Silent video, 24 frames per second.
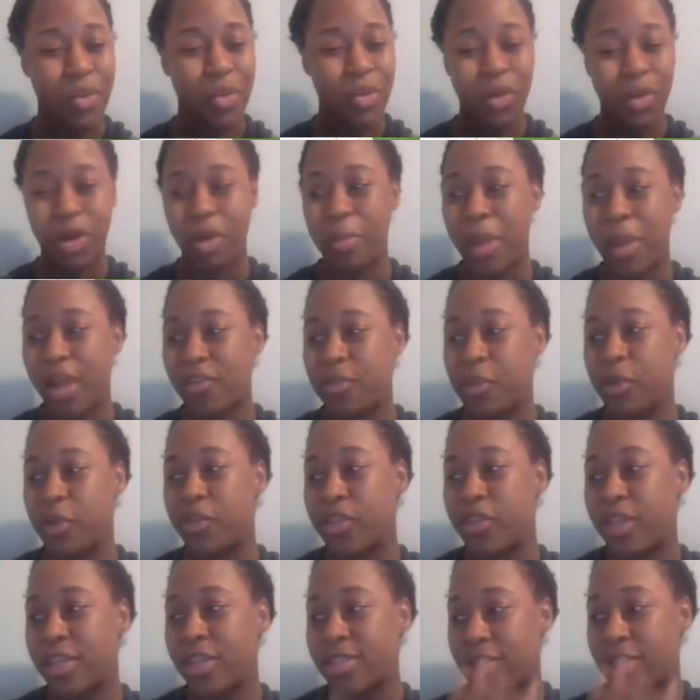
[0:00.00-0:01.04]
Welcome back from
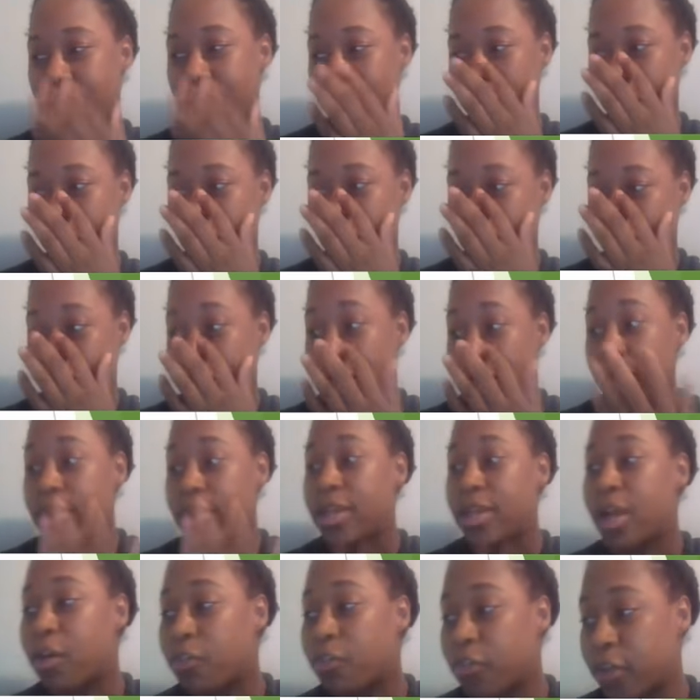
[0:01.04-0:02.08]
your think time.
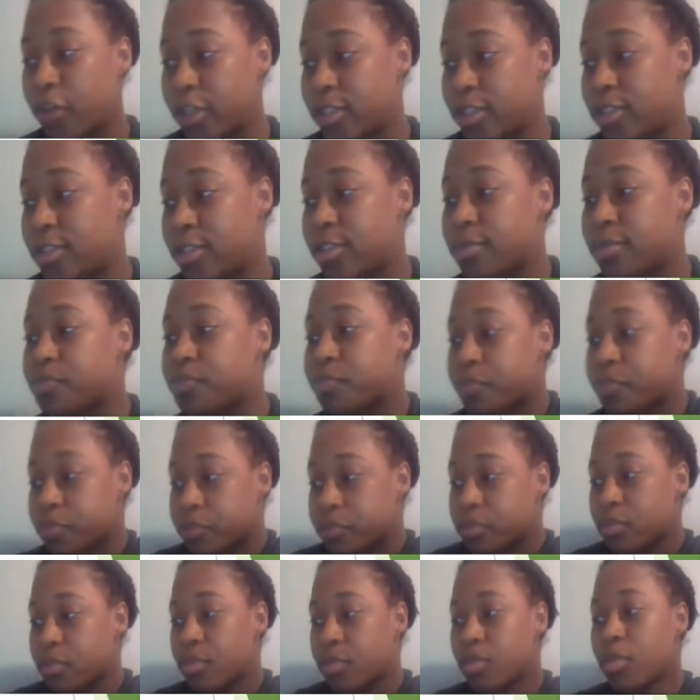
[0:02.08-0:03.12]
Now, friends,
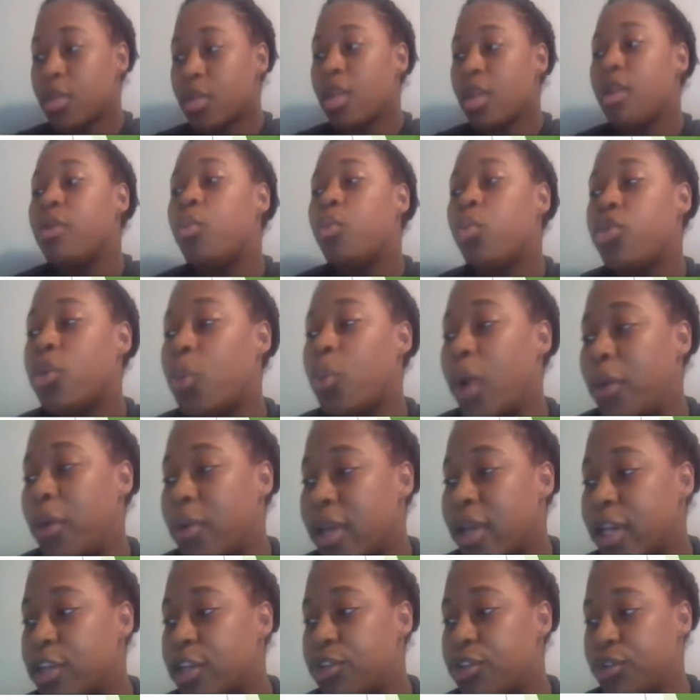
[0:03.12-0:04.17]
the way
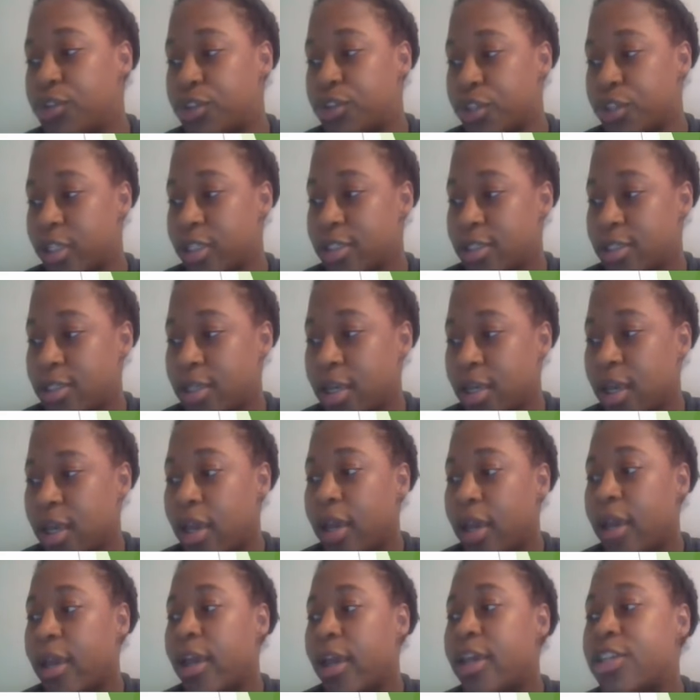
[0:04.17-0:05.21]
we get nutrients
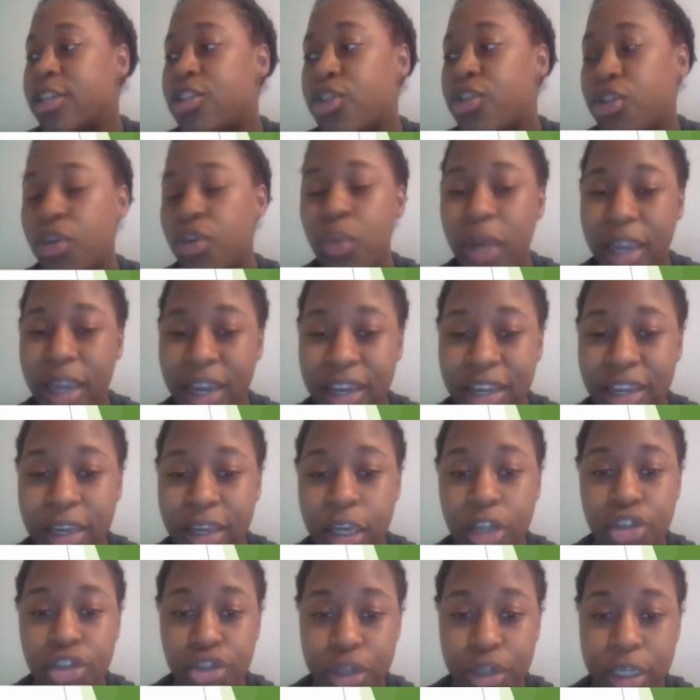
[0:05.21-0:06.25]
is through eating
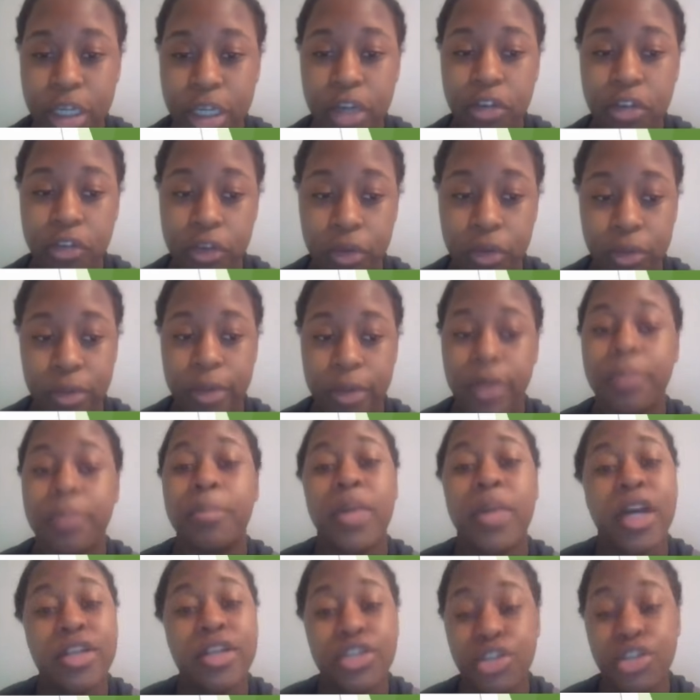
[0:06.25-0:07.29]
and drinking food
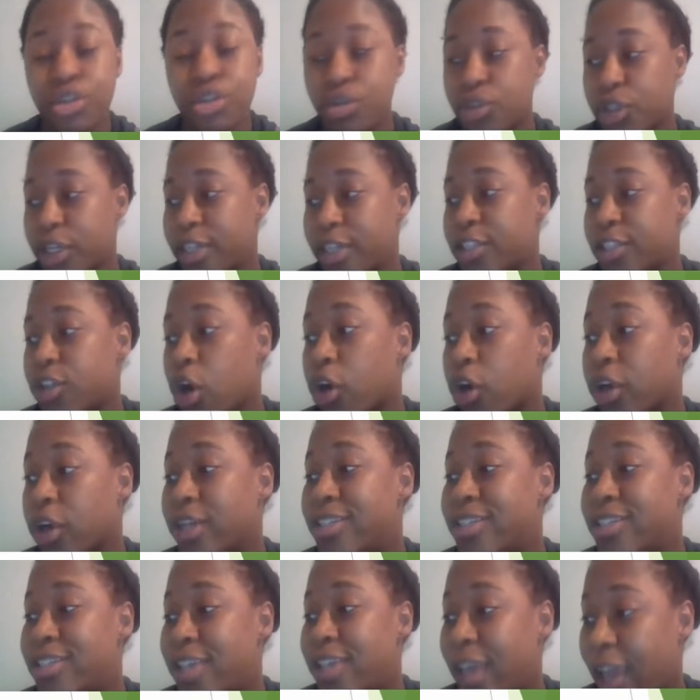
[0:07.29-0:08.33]
because nutrients are
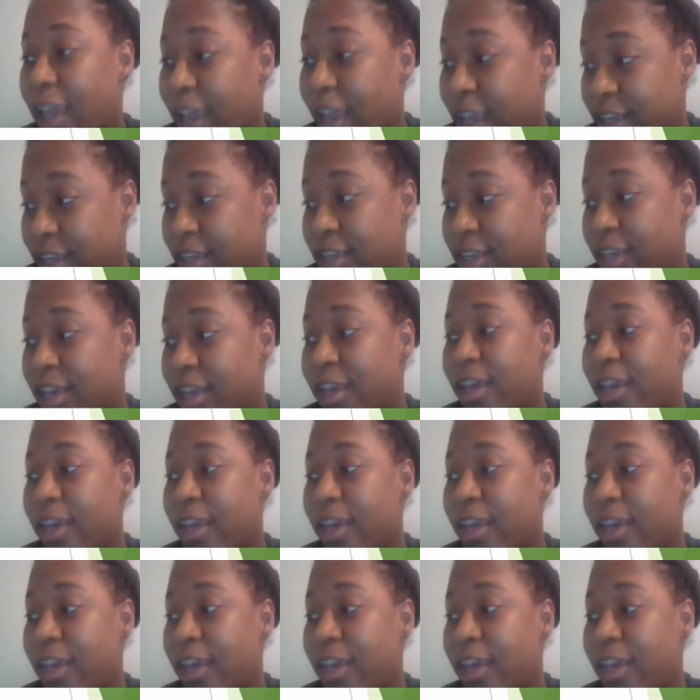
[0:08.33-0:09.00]
contained